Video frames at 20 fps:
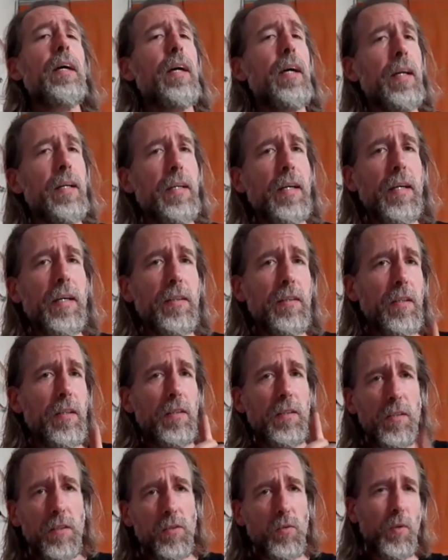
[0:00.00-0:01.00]
Again,
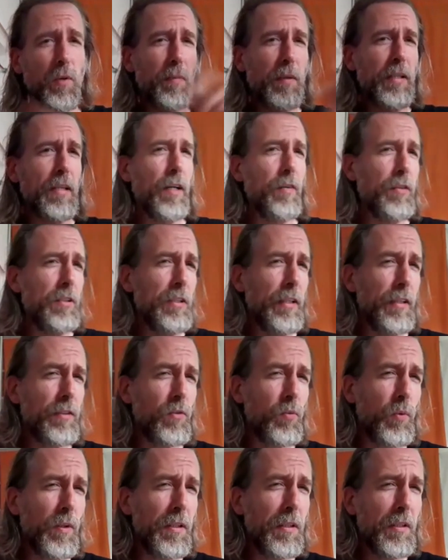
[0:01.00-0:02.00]
this will be covered
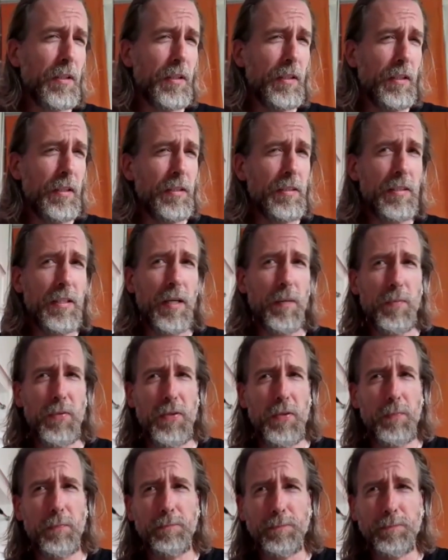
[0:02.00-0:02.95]
next week in depth.